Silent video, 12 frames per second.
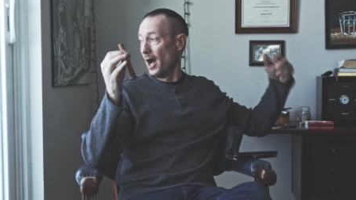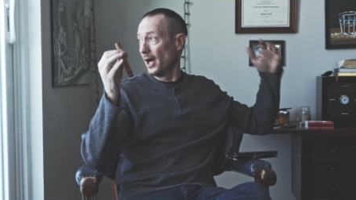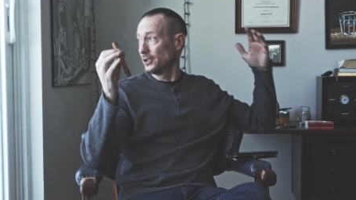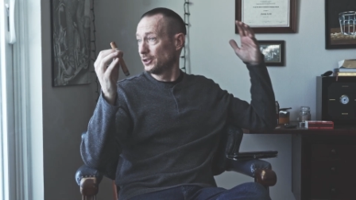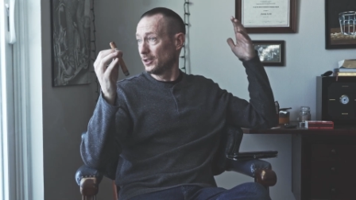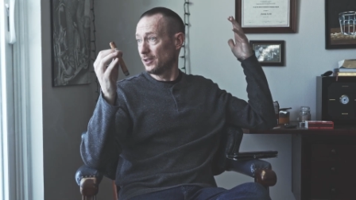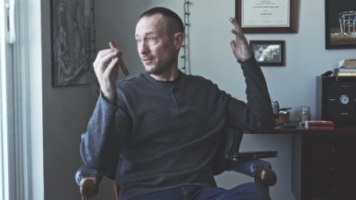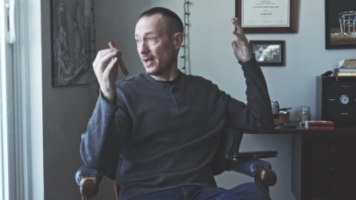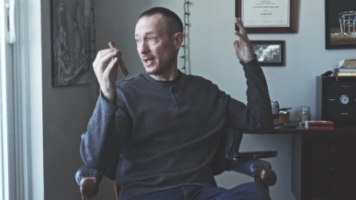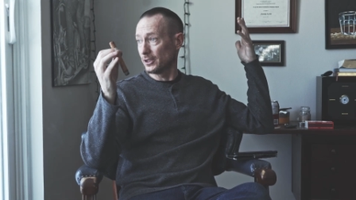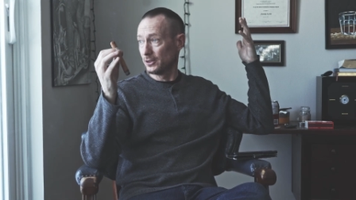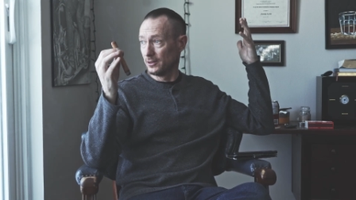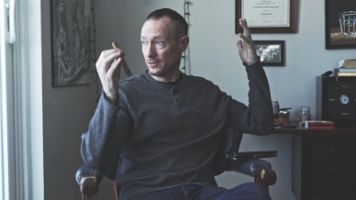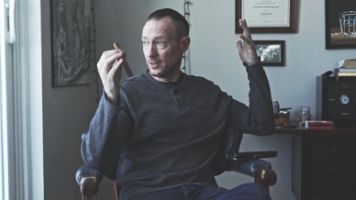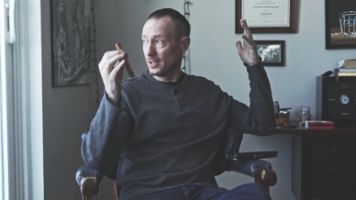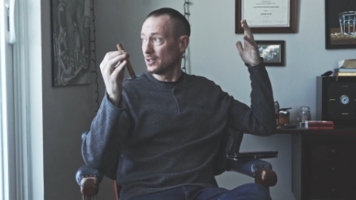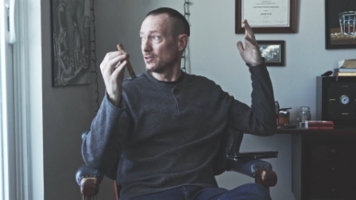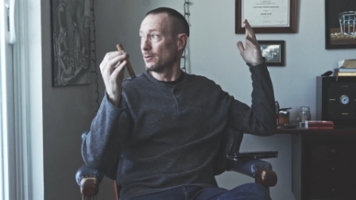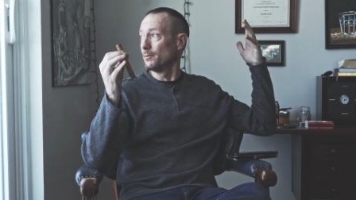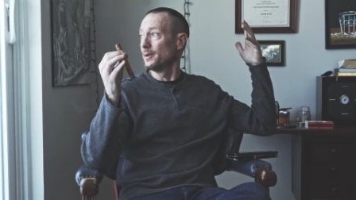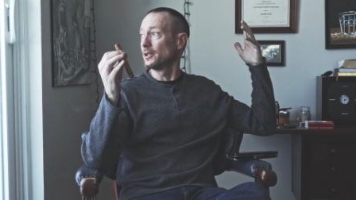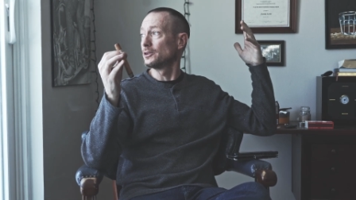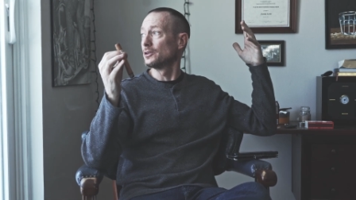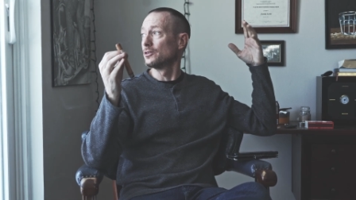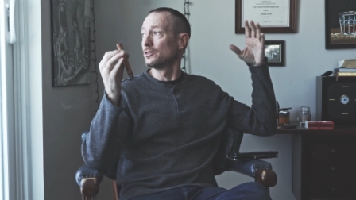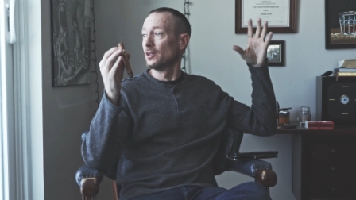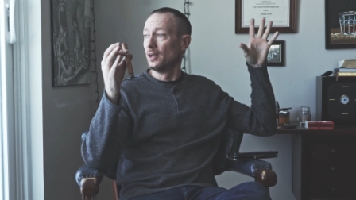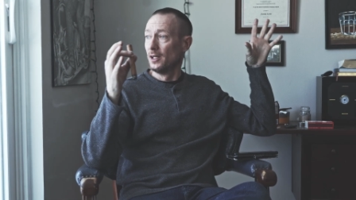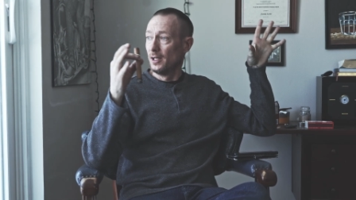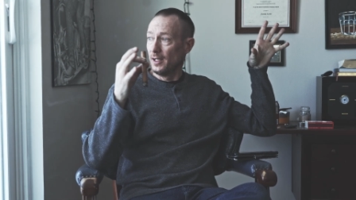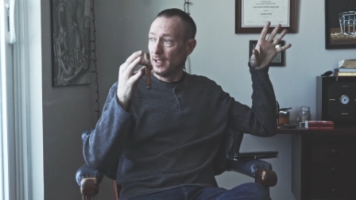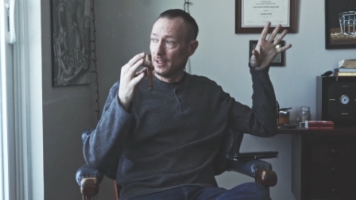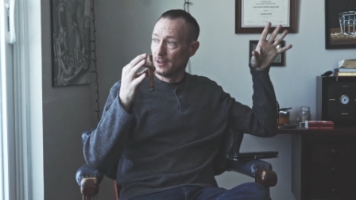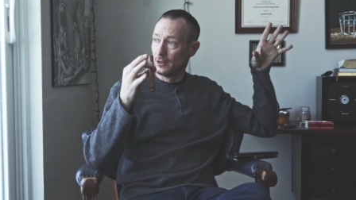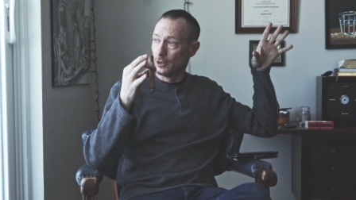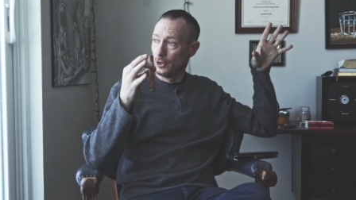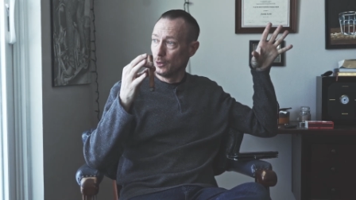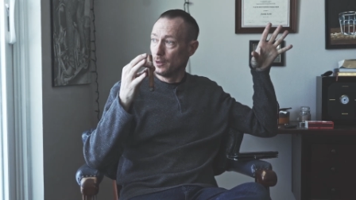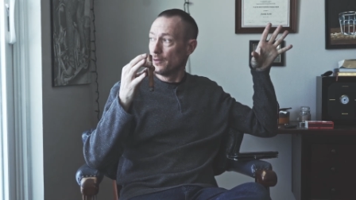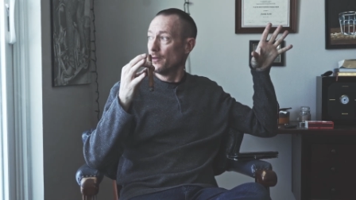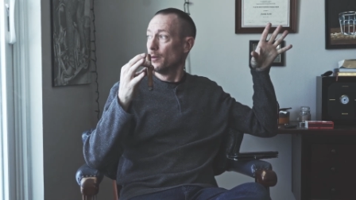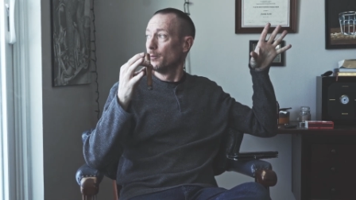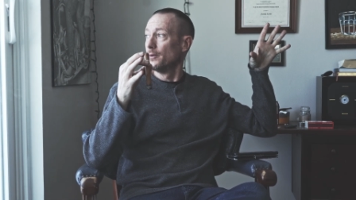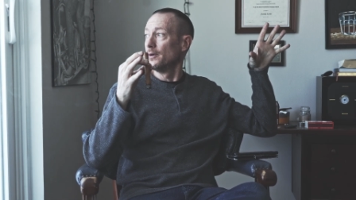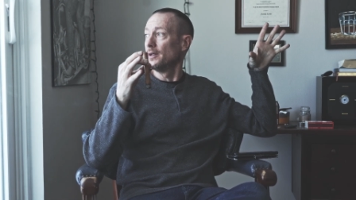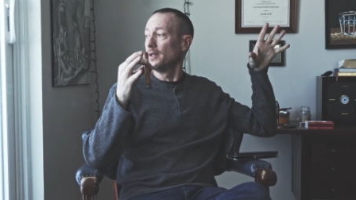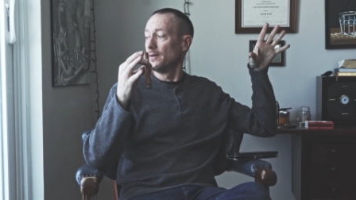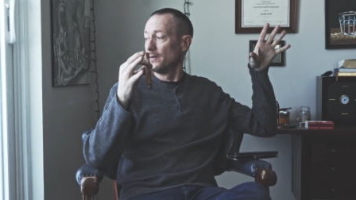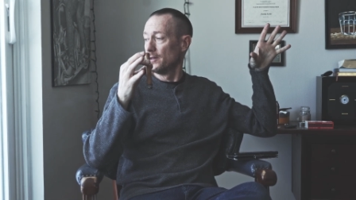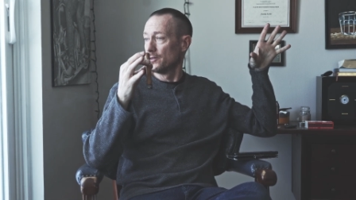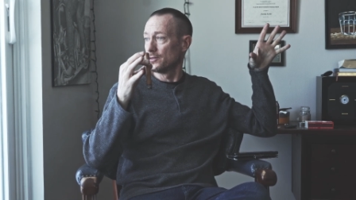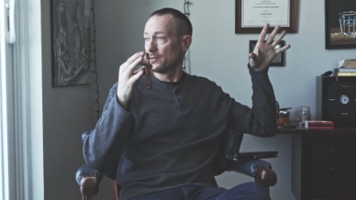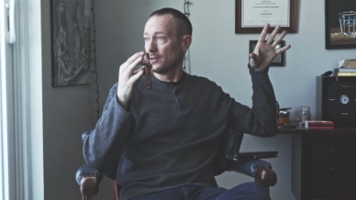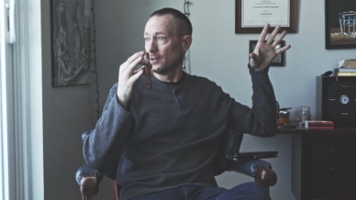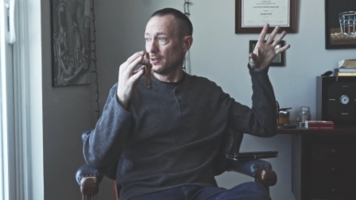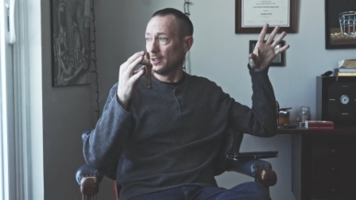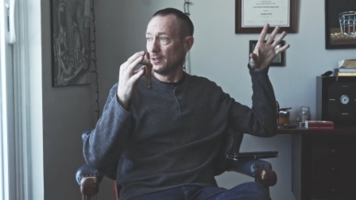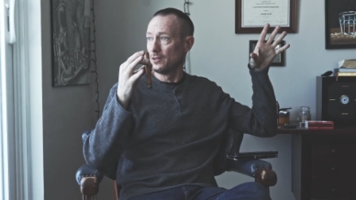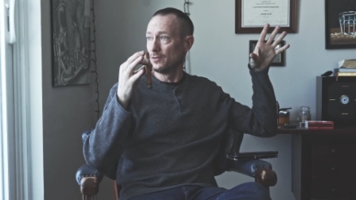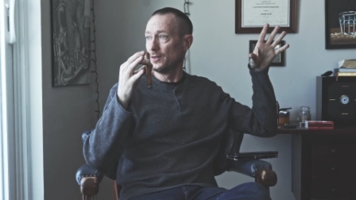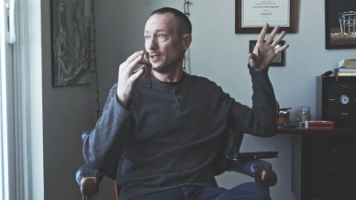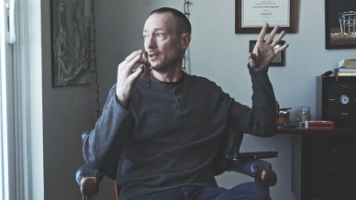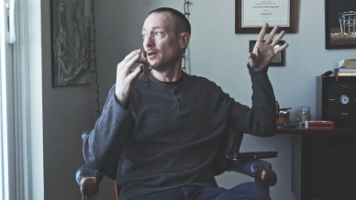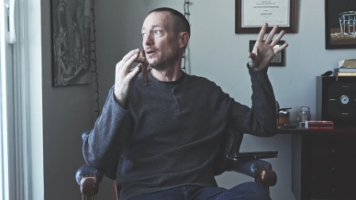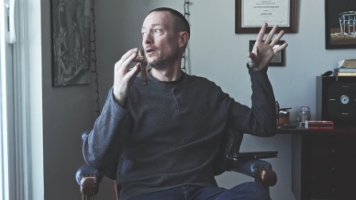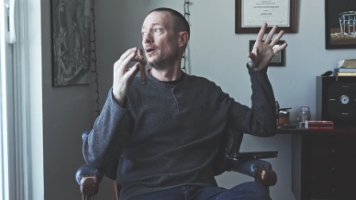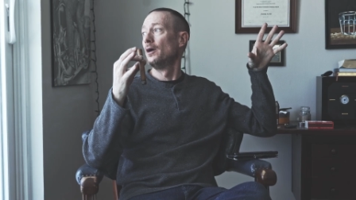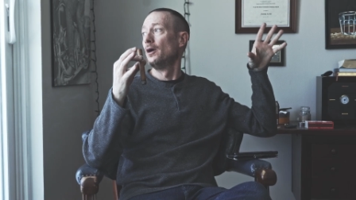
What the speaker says: I should have actually taken some pictures and included them in this video,